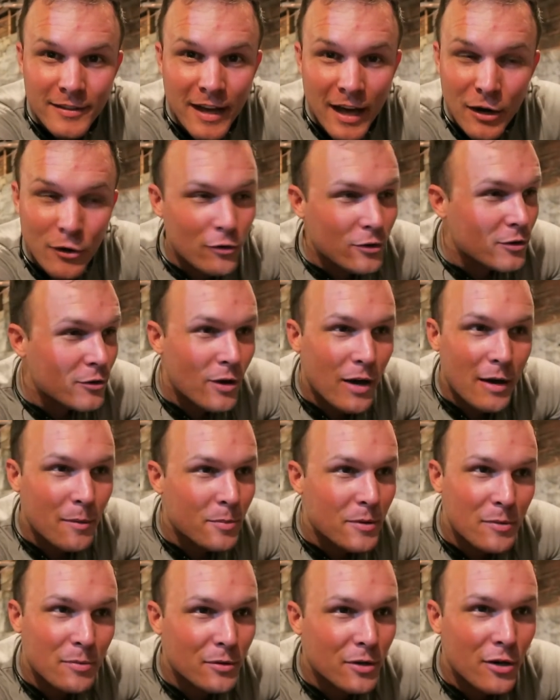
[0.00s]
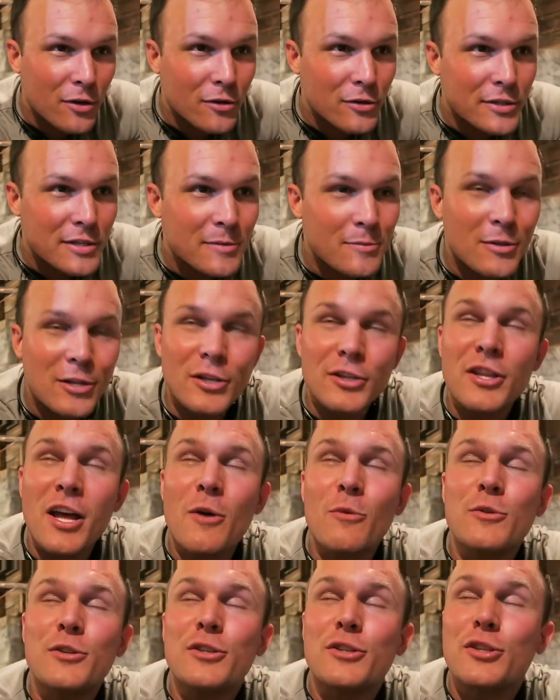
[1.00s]
I don't know how people go to the gym and like,
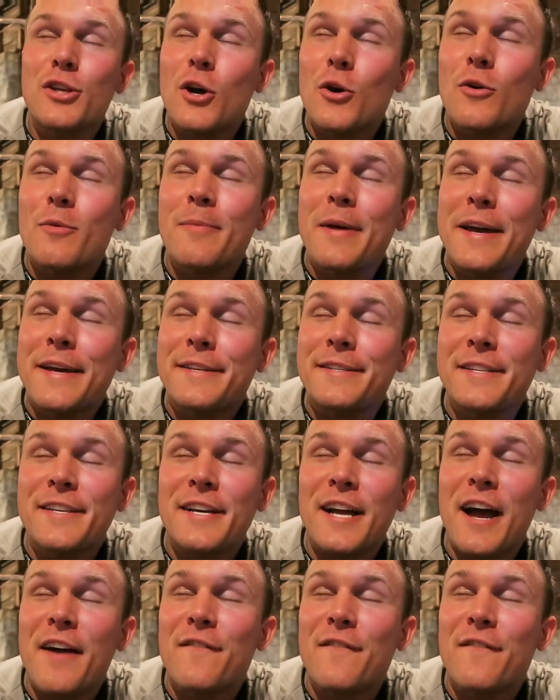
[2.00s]
that was so amazing.